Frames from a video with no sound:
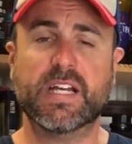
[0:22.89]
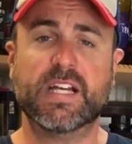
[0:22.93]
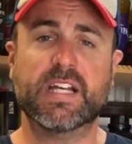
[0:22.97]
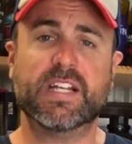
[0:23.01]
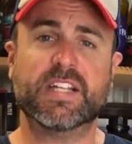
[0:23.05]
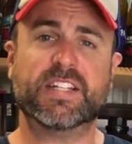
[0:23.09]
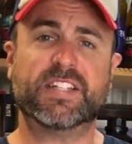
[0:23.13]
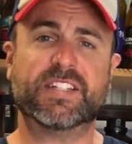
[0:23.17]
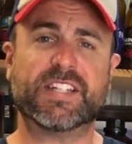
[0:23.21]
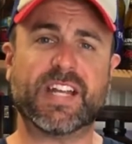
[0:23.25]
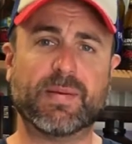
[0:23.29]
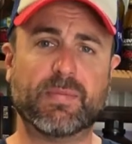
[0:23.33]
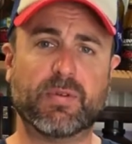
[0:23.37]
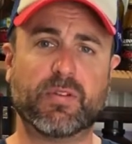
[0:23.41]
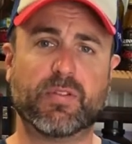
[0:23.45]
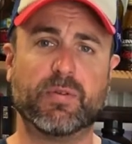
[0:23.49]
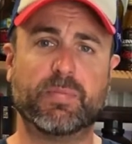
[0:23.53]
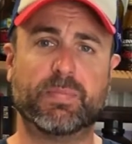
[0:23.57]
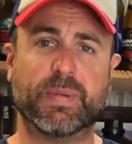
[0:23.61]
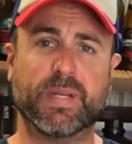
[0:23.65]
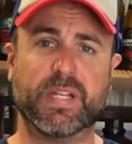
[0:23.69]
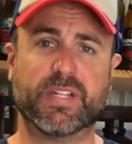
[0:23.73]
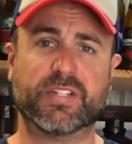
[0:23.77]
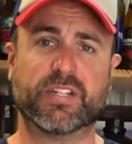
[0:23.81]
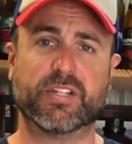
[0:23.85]
some of the
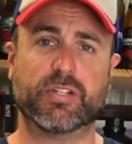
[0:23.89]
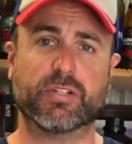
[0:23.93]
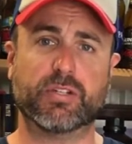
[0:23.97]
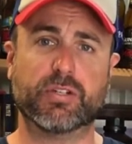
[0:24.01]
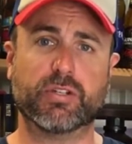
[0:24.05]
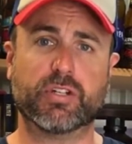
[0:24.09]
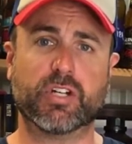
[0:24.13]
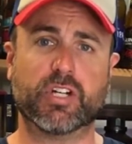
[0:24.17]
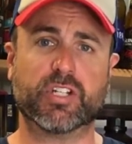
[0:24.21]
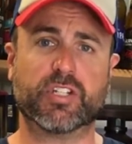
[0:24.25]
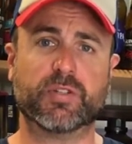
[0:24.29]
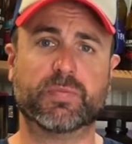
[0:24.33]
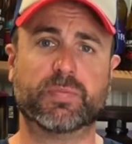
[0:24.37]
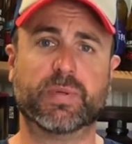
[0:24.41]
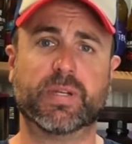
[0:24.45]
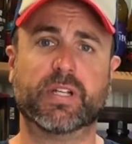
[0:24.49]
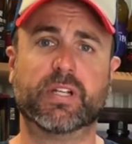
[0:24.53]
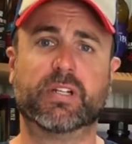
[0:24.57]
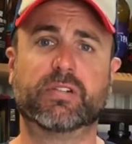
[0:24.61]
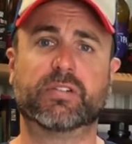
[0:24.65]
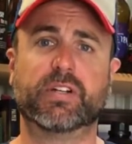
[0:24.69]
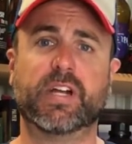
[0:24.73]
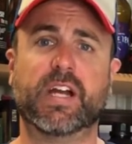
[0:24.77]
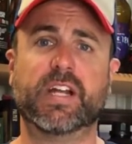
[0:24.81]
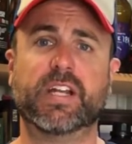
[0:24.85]
beers that you guys have been
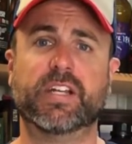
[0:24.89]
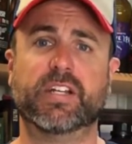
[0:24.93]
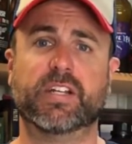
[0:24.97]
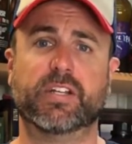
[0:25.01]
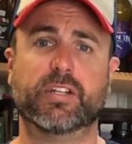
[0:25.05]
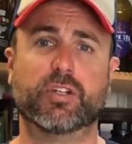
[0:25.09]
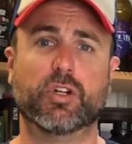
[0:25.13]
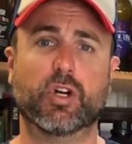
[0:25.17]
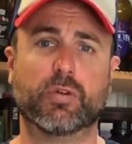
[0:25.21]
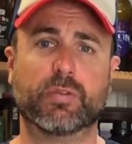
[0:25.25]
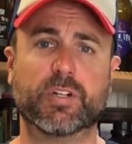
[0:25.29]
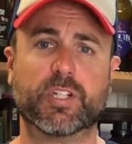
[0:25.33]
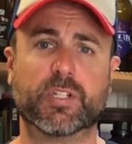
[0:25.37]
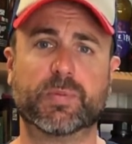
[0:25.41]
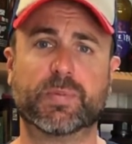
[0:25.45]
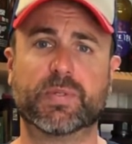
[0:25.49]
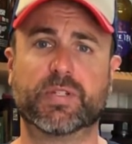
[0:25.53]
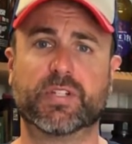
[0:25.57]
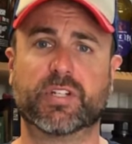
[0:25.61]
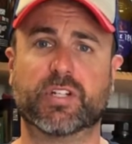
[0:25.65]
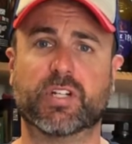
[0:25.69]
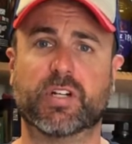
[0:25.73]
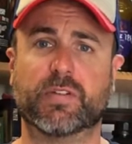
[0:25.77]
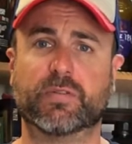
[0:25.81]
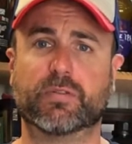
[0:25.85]
creating and your recipes
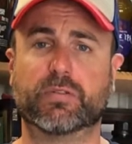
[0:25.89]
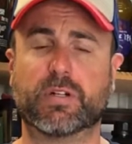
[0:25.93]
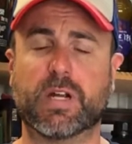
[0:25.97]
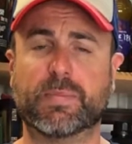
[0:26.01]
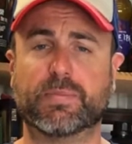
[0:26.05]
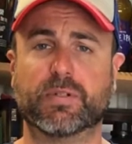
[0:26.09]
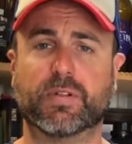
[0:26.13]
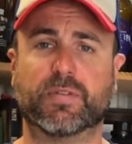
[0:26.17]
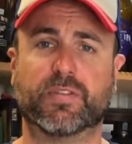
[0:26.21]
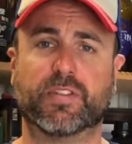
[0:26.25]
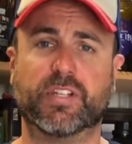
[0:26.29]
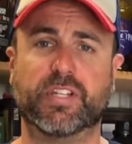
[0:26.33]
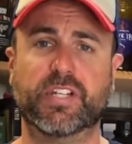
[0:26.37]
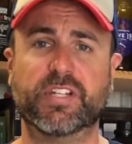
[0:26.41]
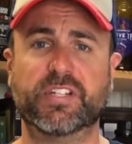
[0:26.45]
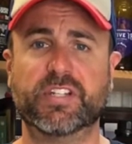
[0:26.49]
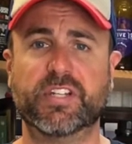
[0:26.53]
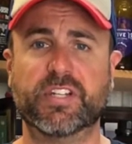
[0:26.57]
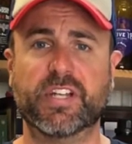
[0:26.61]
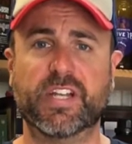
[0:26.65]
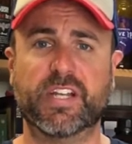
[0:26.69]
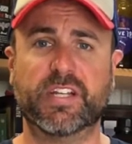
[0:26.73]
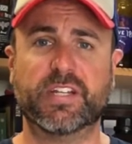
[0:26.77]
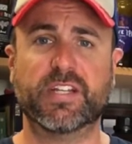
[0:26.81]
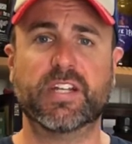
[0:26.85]
that I've grabbed off the
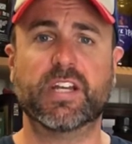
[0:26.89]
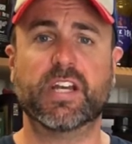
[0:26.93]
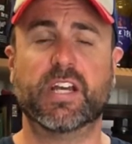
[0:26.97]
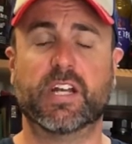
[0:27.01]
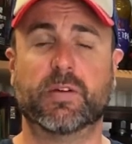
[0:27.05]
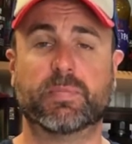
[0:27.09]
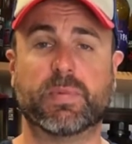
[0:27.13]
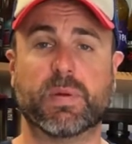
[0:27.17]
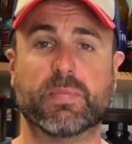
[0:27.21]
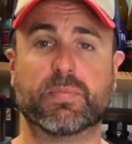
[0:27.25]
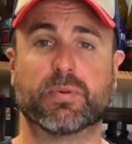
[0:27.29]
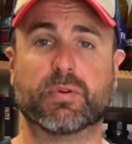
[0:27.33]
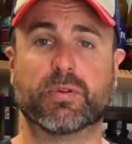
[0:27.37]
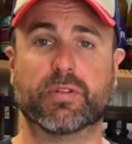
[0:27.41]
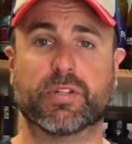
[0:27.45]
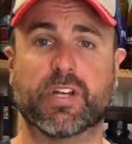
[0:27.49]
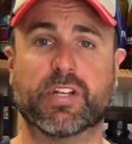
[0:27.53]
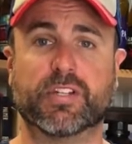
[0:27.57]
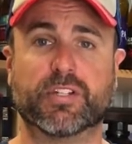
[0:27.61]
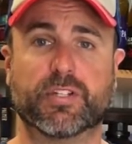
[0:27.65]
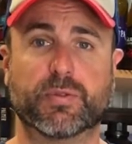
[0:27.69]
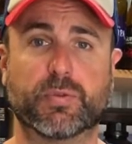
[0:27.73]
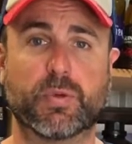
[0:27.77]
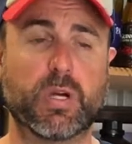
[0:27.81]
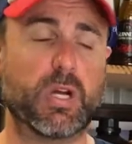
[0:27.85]
internet, and I've been brewing
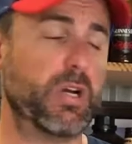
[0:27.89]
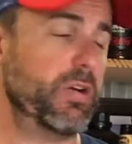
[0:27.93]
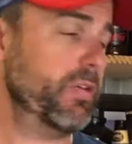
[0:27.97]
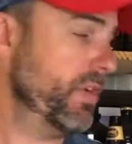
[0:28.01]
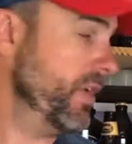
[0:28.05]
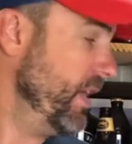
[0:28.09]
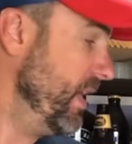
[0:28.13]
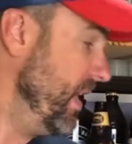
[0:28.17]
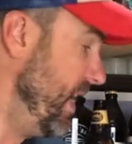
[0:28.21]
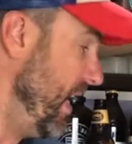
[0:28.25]
those as well,